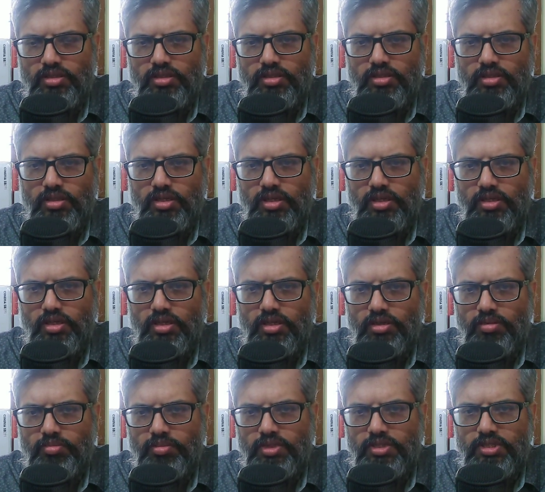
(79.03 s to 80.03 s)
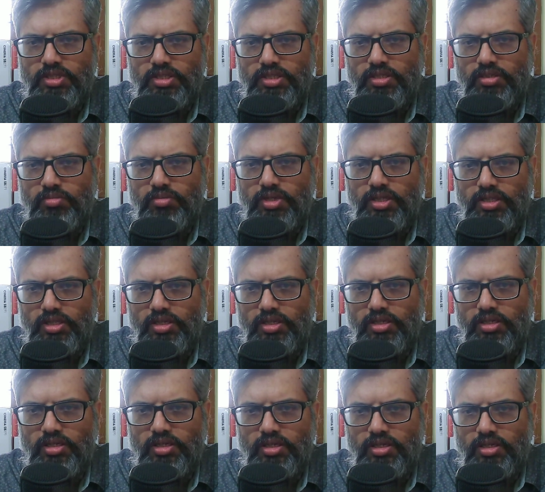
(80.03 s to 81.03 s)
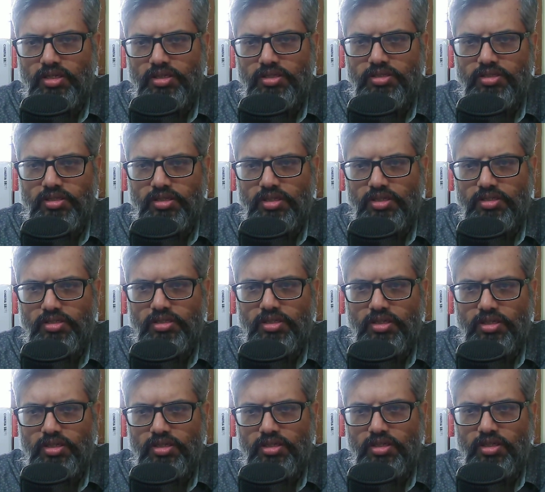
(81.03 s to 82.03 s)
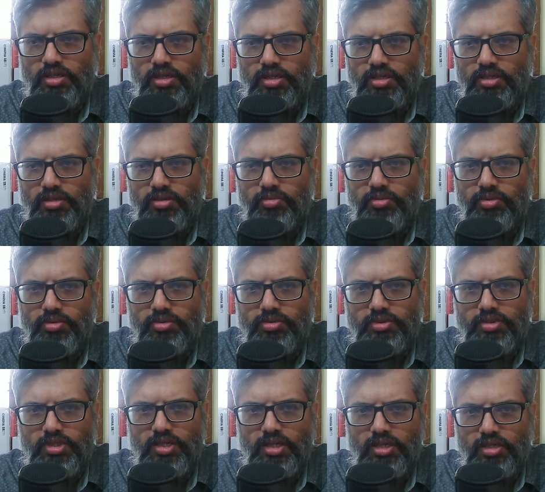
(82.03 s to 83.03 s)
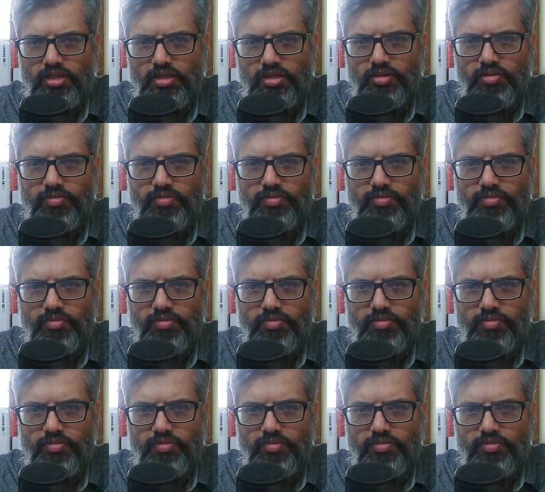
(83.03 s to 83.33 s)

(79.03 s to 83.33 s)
that are represented by their internal structure and their attributes data.